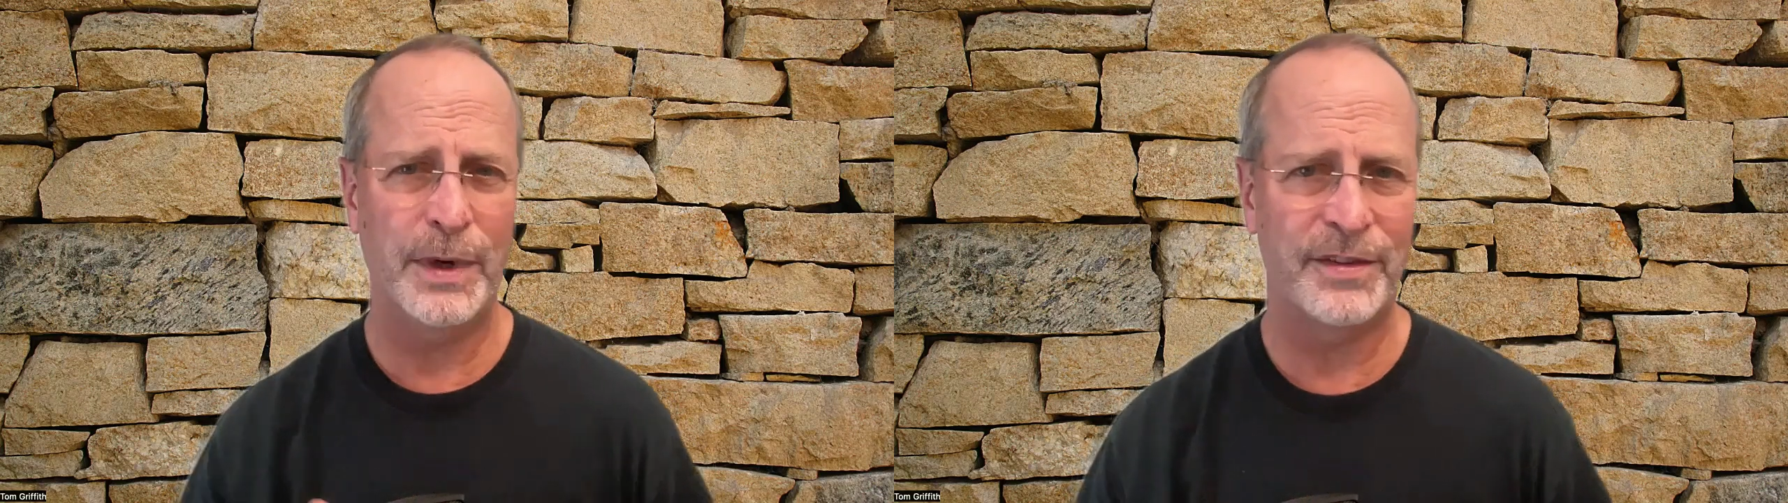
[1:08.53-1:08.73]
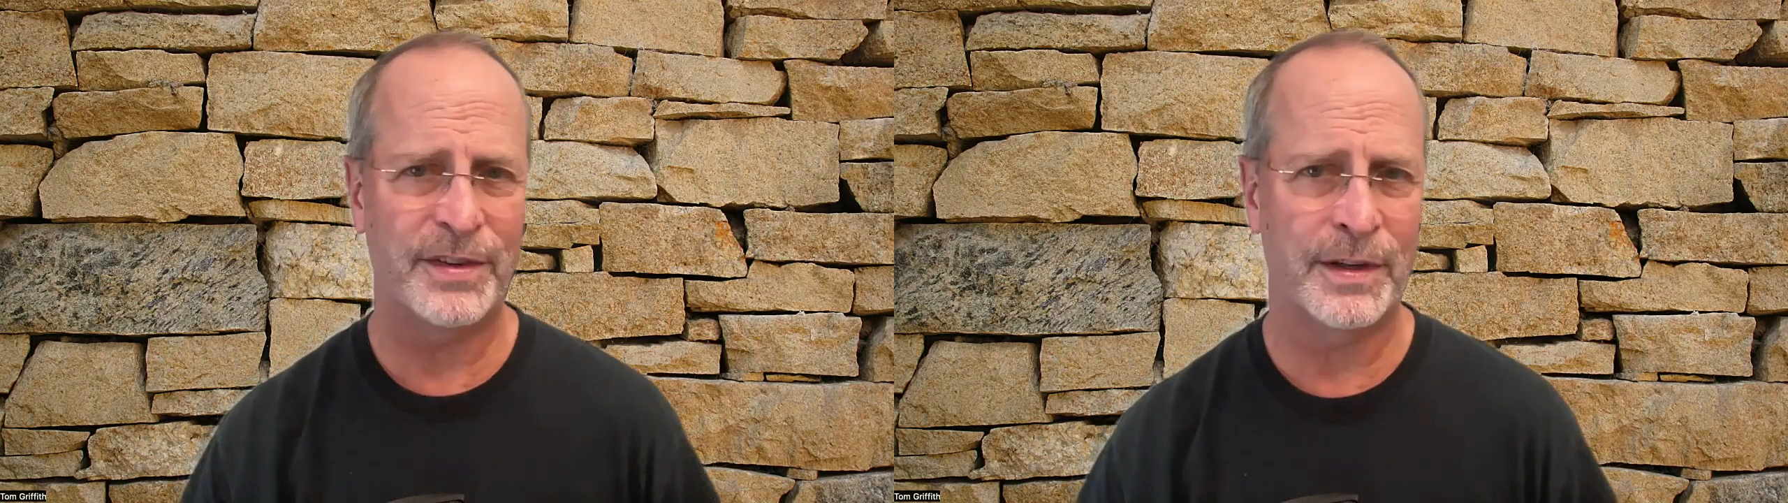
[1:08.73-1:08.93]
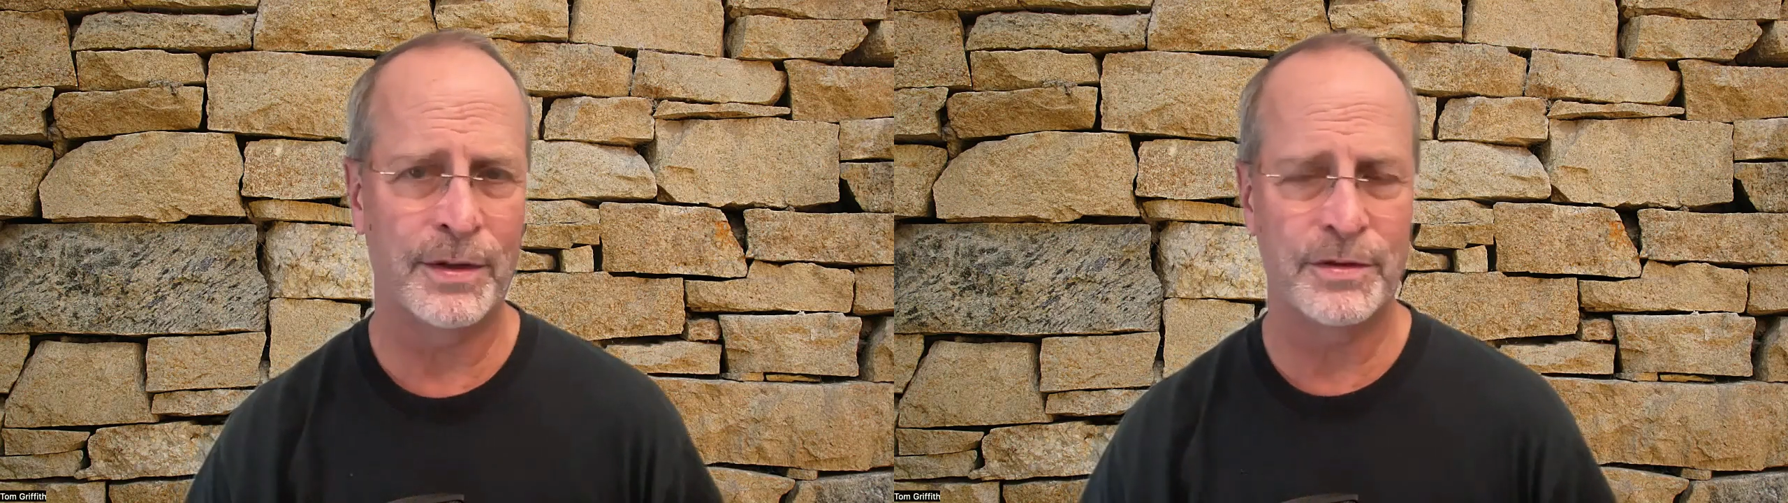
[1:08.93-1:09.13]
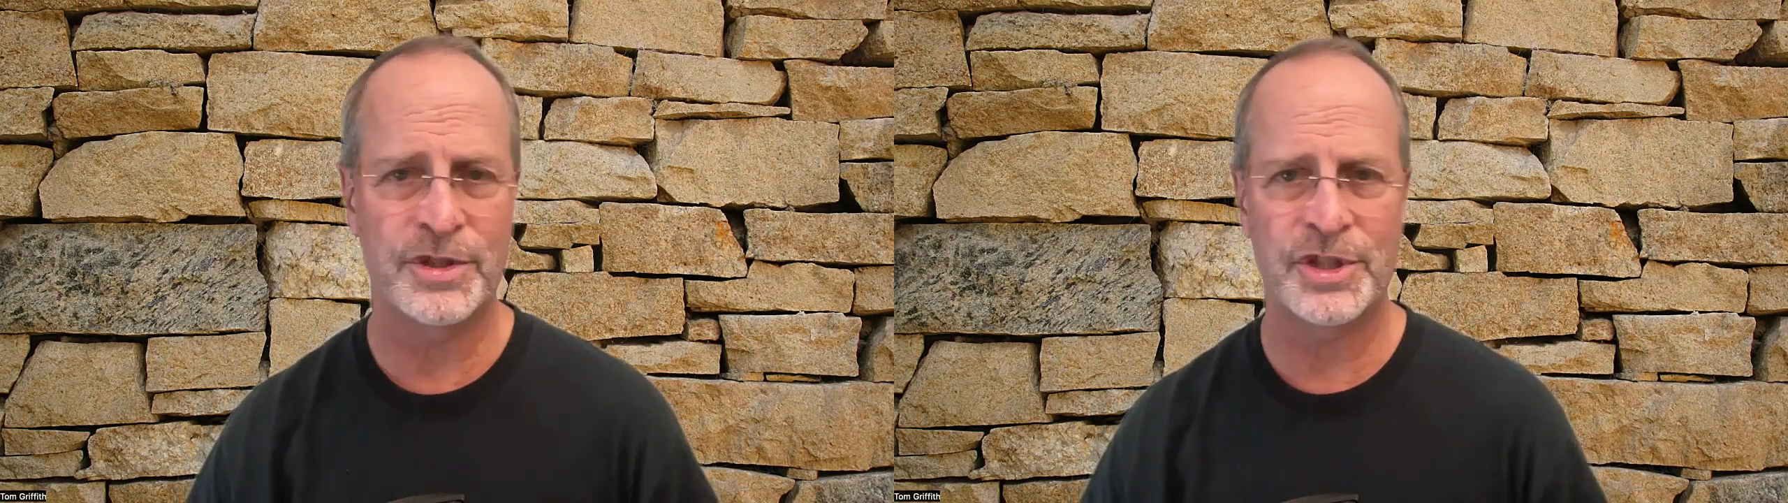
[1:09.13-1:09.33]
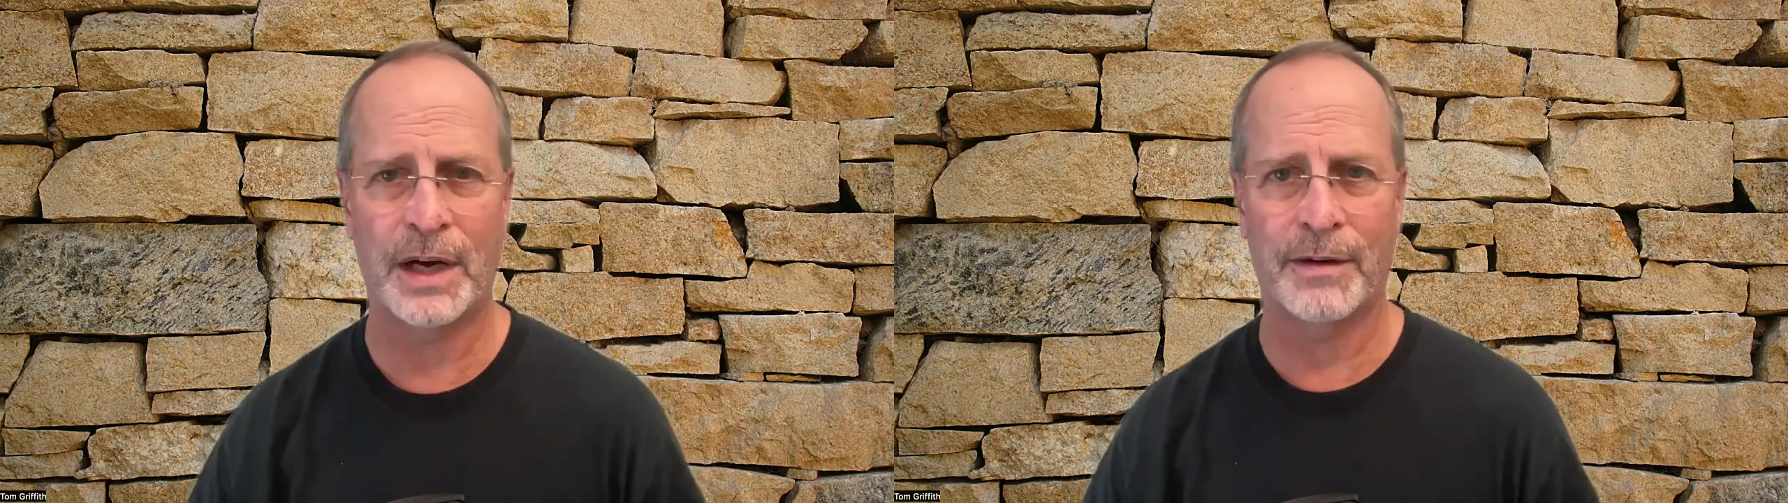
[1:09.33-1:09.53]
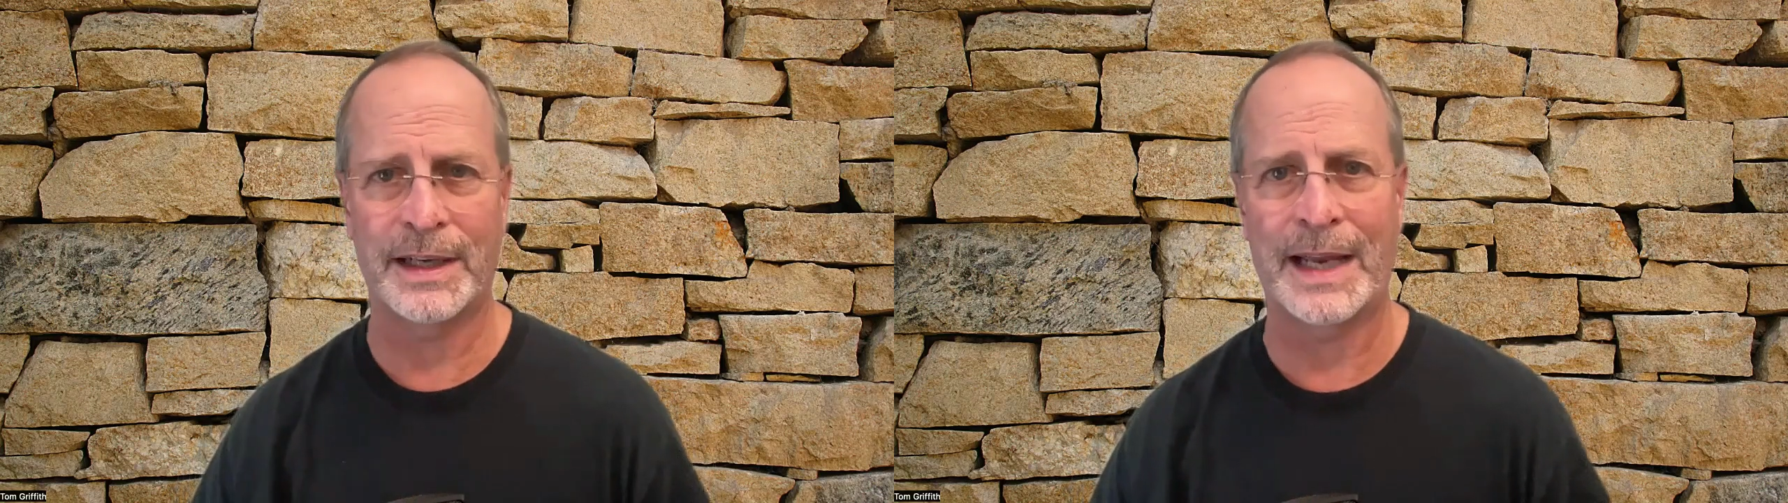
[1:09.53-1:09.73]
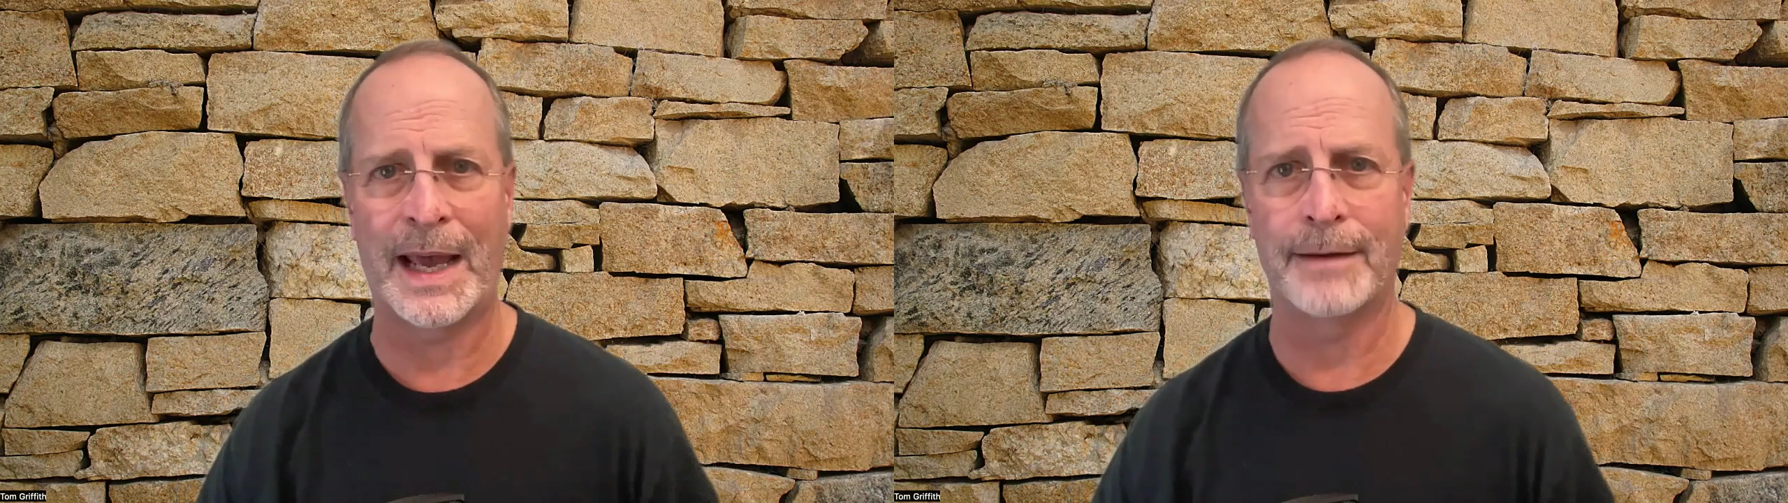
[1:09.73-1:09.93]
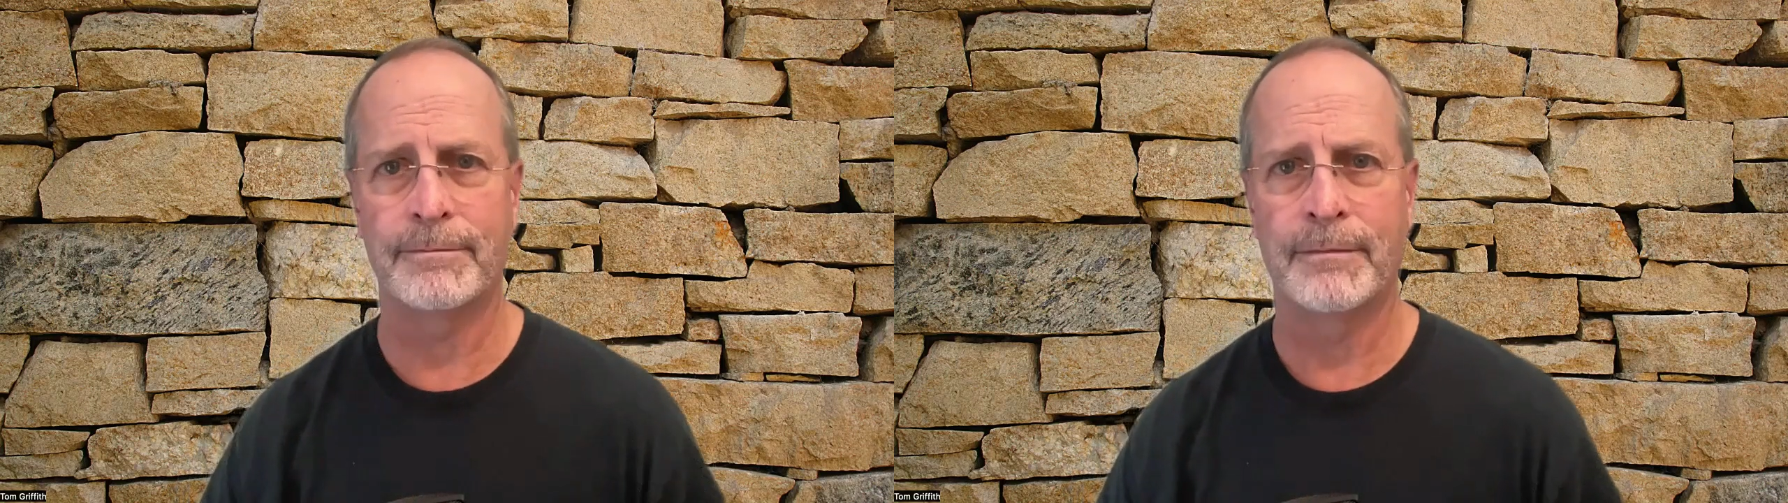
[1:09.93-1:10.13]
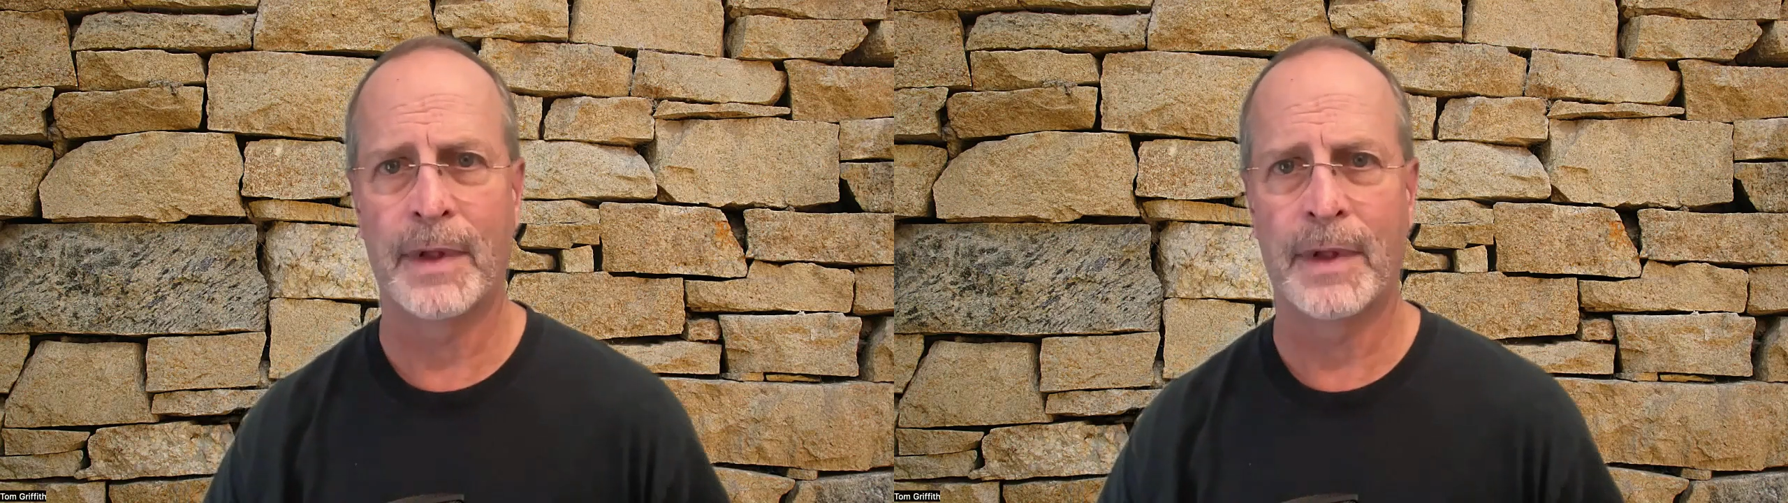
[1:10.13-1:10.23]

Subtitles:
is it who's sharing that?